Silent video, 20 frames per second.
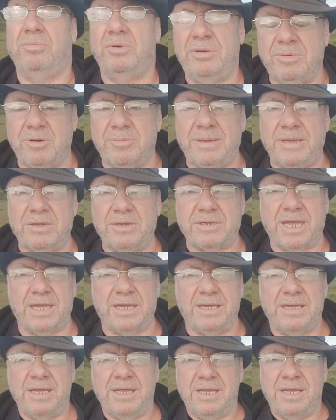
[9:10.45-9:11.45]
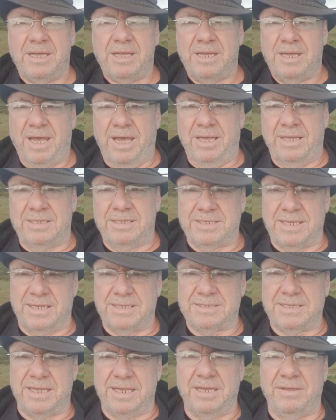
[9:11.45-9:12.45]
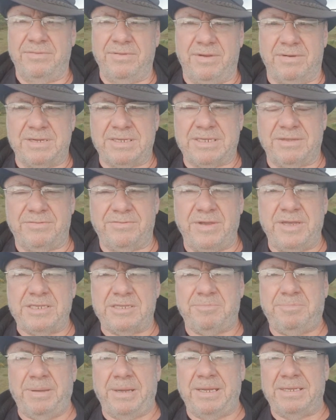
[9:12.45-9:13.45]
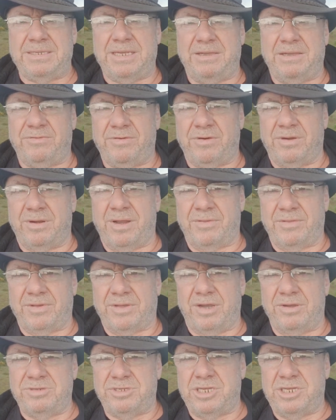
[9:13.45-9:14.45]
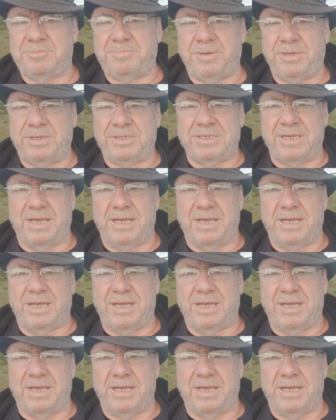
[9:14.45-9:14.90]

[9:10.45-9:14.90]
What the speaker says: We will be looking at seeing if there is a feasibility for other coaches, but